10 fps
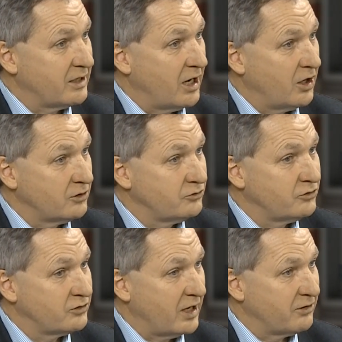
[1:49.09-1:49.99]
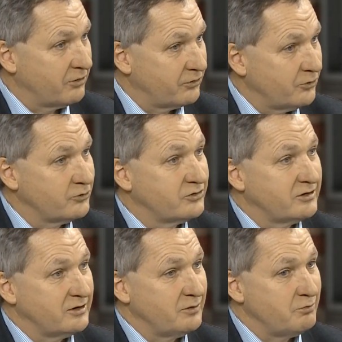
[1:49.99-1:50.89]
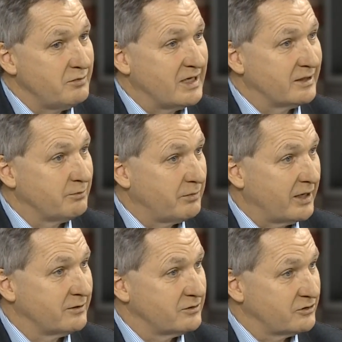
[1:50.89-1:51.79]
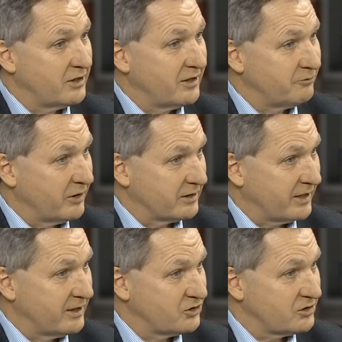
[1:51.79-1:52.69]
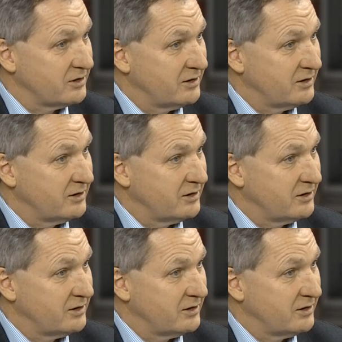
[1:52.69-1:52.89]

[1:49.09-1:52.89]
£113 million sterling real cash